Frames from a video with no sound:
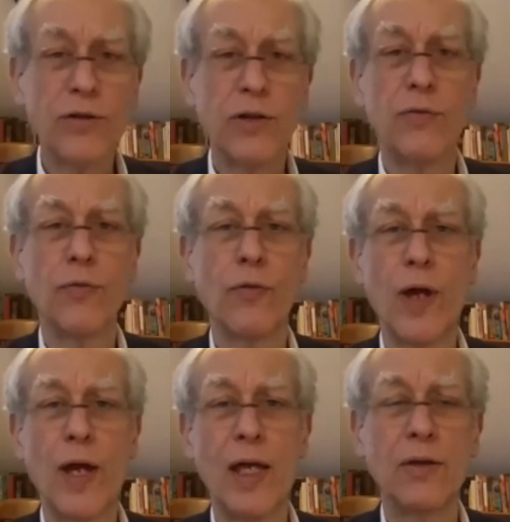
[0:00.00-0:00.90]
of
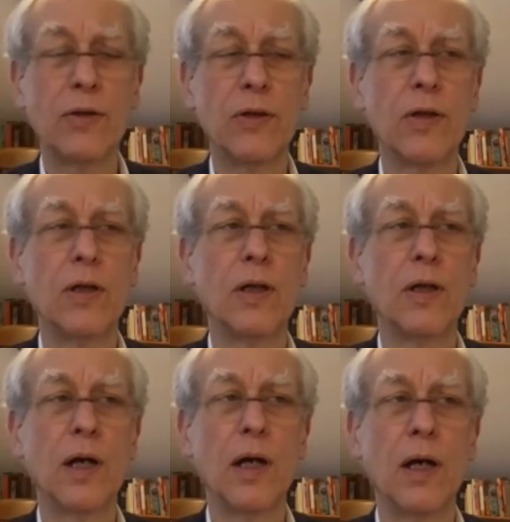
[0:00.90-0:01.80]
freight
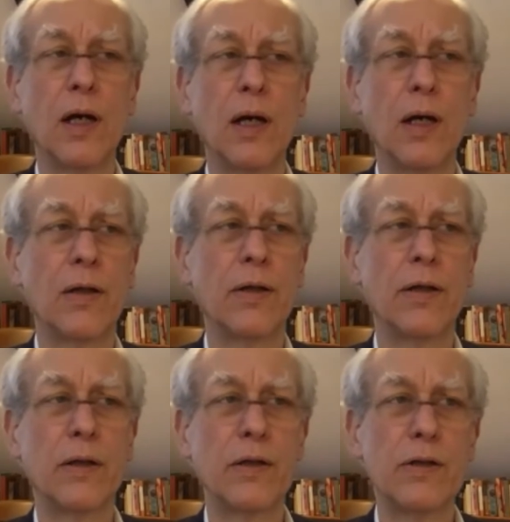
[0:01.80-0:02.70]
uh,
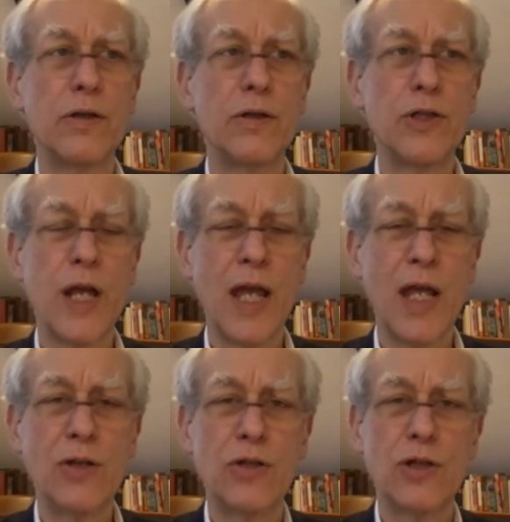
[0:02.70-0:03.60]

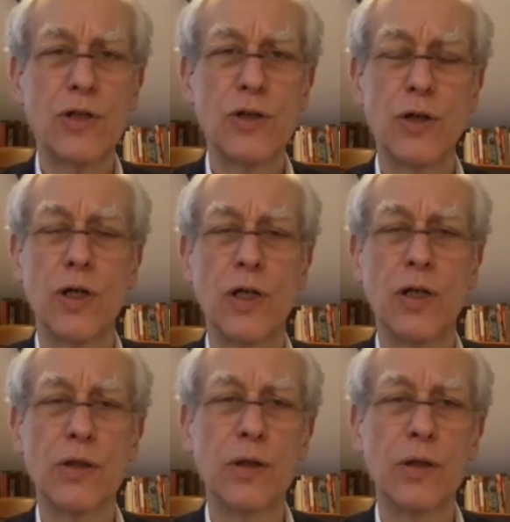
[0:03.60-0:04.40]
changed during the